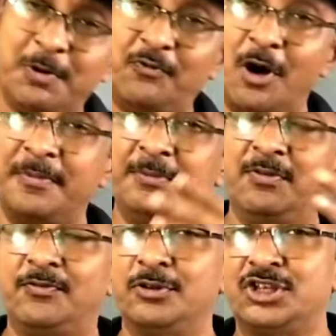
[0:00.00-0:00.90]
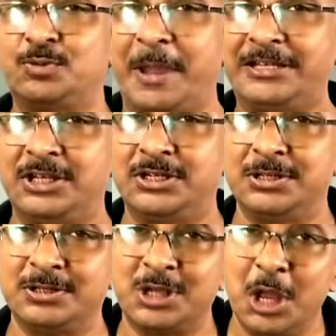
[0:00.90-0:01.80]
performing before the
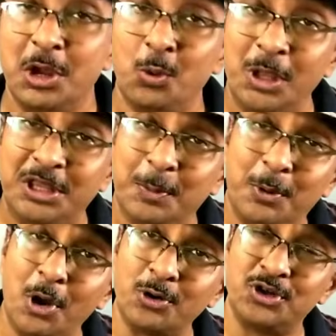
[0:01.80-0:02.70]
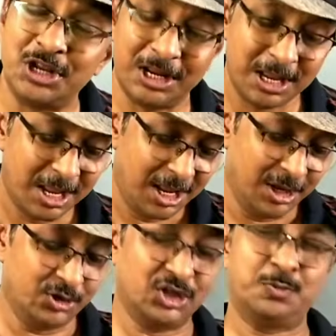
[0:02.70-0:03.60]
spectators with their borrowed deck,
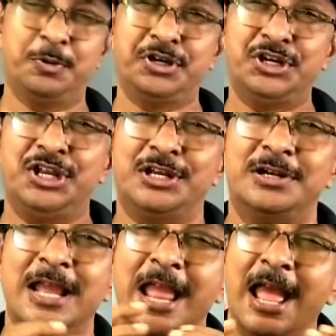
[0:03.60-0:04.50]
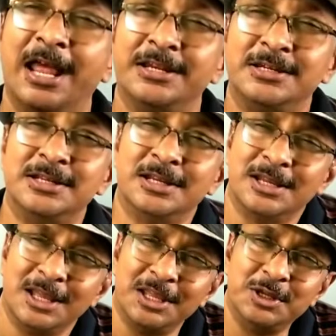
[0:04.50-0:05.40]
you just put it here and
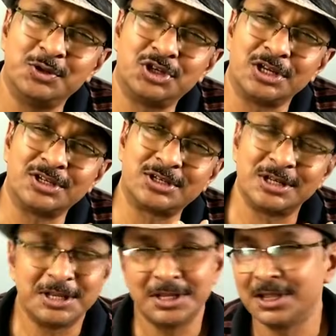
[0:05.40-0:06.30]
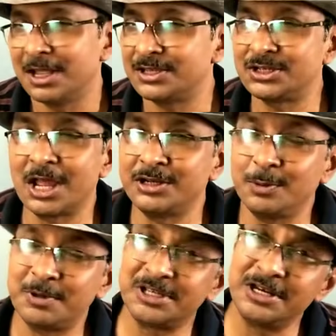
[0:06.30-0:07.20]
you just start your
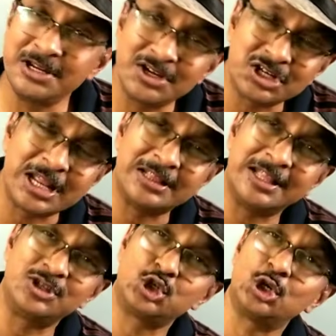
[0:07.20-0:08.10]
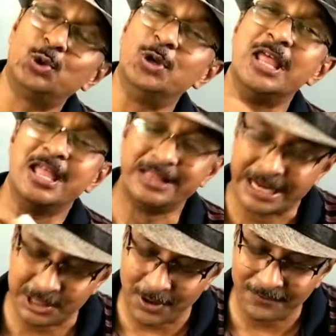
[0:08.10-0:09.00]
presentation and then show
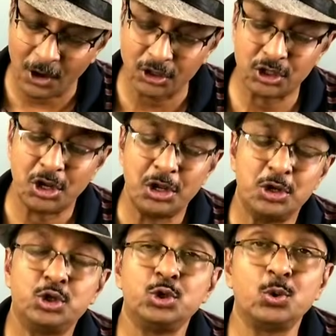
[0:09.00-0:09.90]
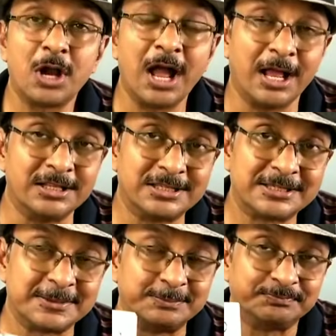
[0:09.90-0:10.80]
that you have got 2
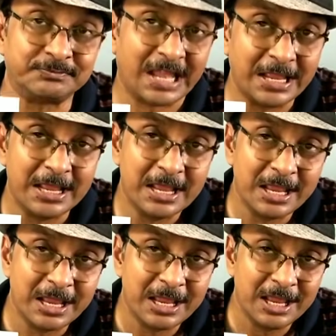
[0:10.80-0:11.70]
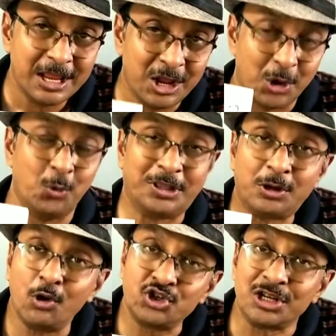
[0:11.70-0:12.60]
cards with
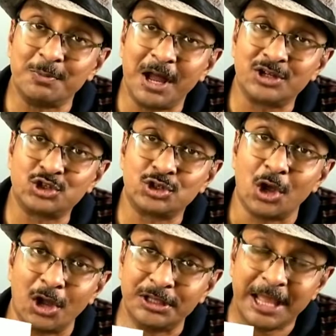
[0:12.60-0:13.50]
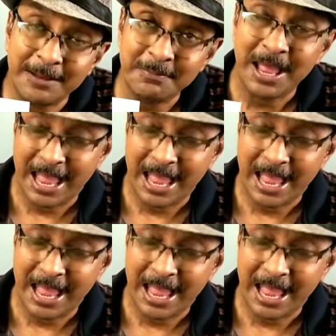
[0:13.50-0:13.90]
question marks on them,